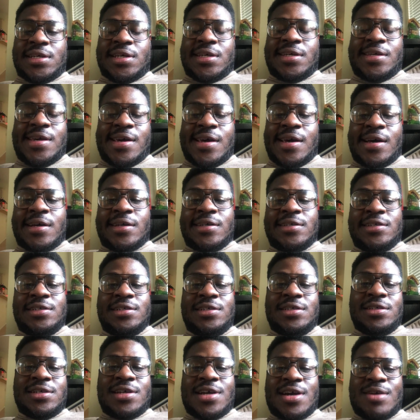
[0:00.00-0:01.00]
yeah,
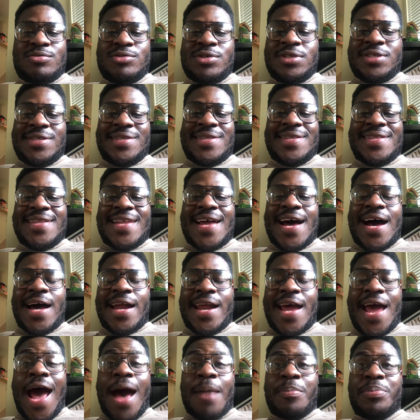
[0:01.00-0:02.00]
I was not
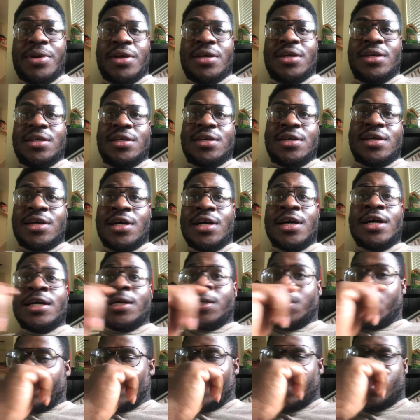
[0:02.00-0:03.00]
happy.
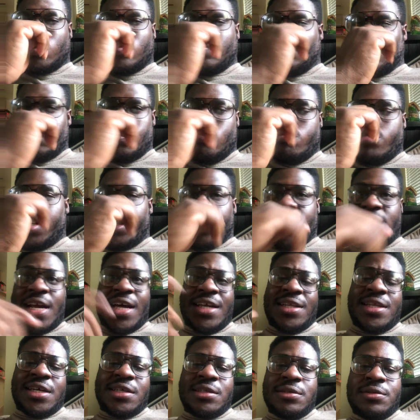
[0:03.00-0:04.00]
But then I
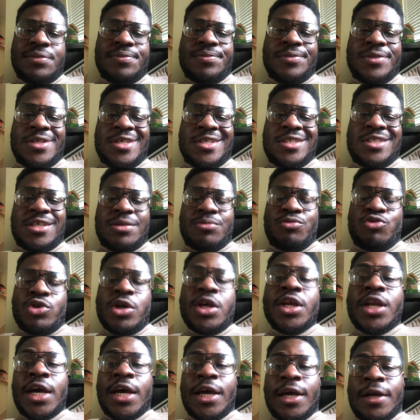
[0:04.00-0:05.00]
did some
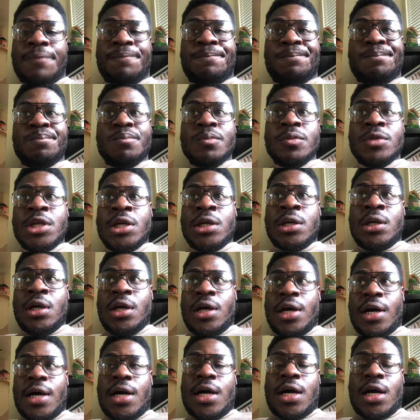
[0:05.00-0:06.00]
reading,
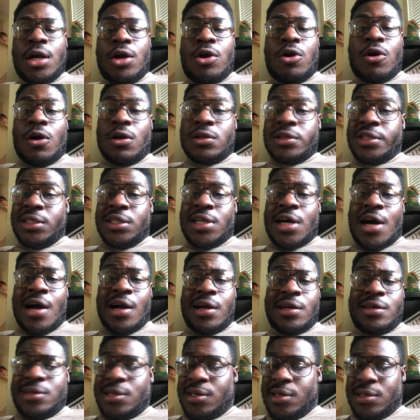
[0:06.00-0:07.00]
called the
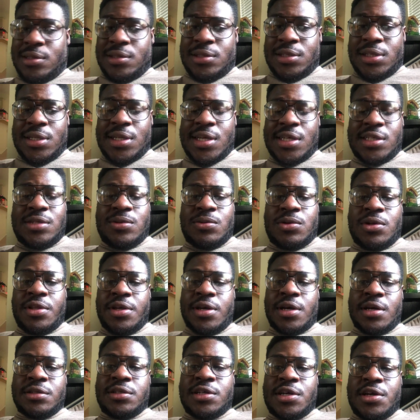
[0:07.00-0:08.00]
doc, and that's the one thing
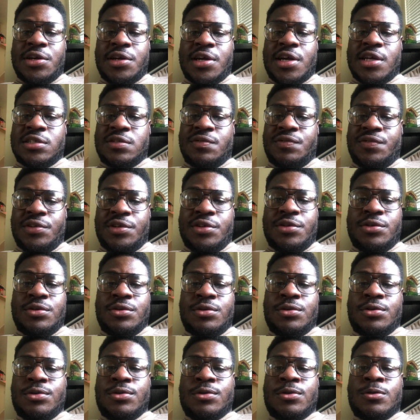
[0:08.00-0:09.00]
I'll tell you guys. If
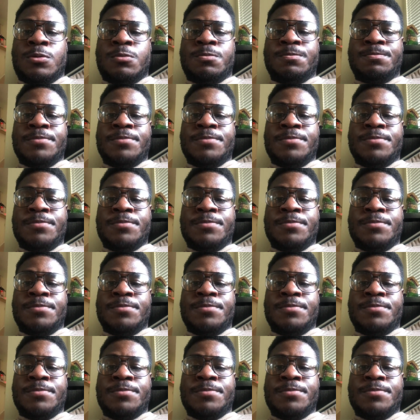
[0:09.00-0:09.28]
you